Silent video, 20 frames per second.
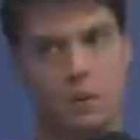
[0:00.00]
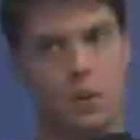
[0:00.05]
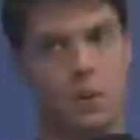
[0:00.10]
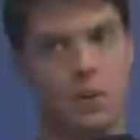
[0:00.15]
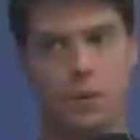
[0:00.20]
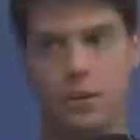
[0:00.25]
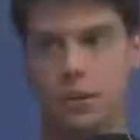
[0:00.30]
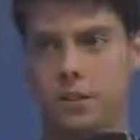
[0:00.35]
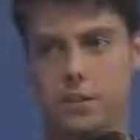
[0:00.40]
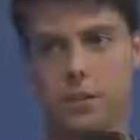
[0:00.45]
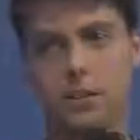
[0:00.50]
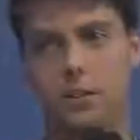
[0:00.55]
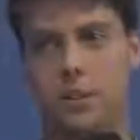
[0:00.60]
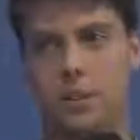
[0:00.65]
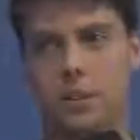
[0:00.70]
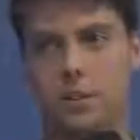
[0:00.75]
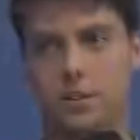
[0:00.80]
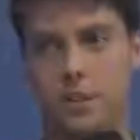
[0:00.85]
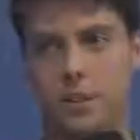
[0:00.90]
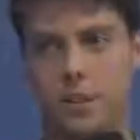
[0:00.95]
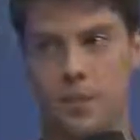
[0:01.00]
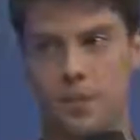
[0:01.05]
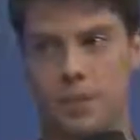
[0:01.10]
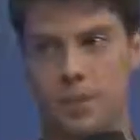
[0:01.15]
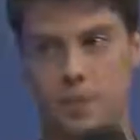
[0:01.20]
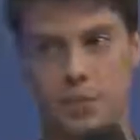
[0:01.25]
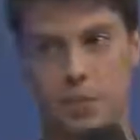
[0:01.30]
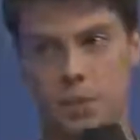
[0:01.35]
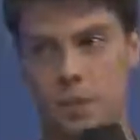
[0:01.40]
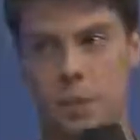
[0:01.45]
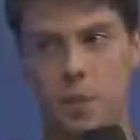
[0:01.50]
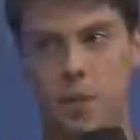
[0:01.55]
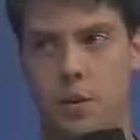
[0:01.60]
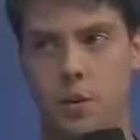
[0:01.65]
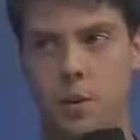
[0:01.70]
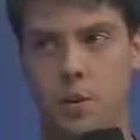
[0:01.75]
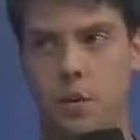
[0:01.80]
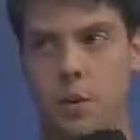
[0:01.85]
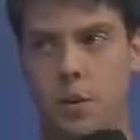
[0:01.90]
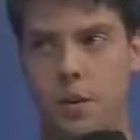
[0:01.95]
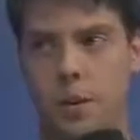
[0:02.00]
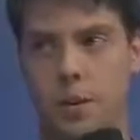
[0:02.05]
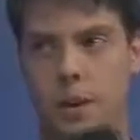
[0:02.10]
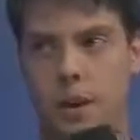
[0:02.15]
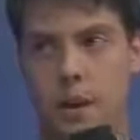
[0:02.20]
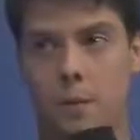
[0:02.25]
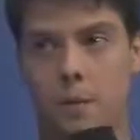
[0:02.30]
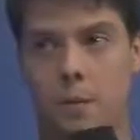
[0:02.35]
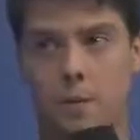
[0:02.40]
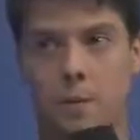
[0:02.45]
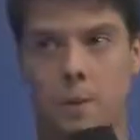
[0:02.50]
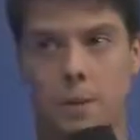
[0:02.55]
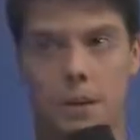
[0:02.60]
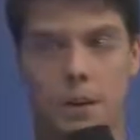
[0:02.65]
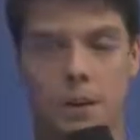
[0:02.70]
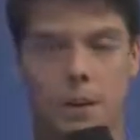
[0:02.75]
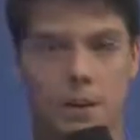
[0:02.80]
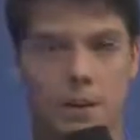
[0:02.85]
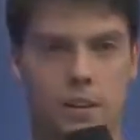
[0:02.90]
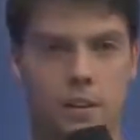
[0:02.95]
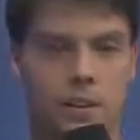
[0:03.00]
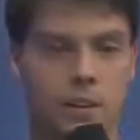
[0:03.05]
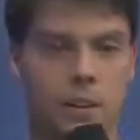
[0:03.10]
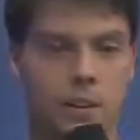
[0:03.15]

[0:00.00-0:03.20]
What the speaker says: All these new teams that before they were not even playing have improved a lot.